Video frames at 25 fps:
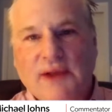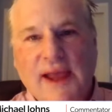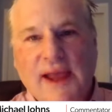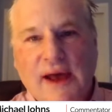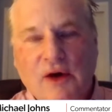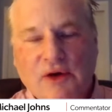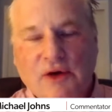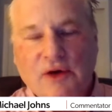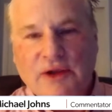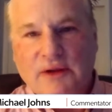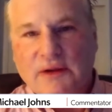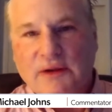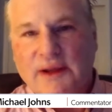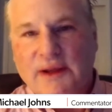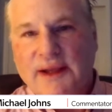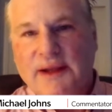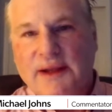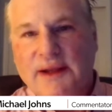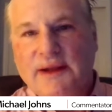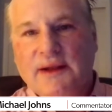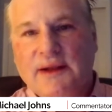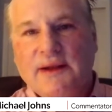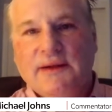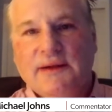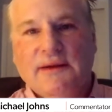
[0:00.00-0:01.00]

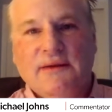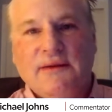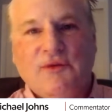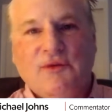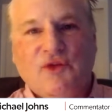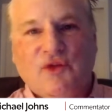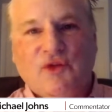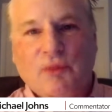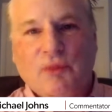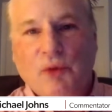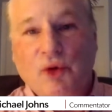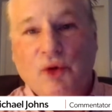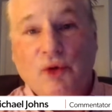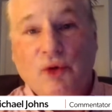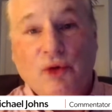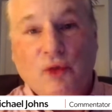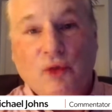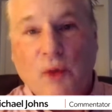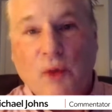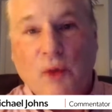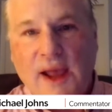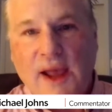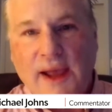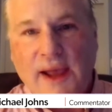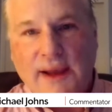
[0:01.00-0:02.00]
calculated, smooth
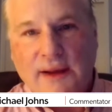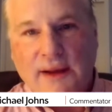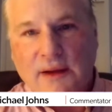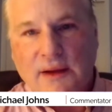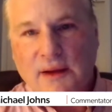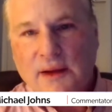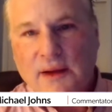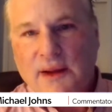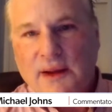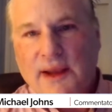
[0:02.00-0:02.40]
way.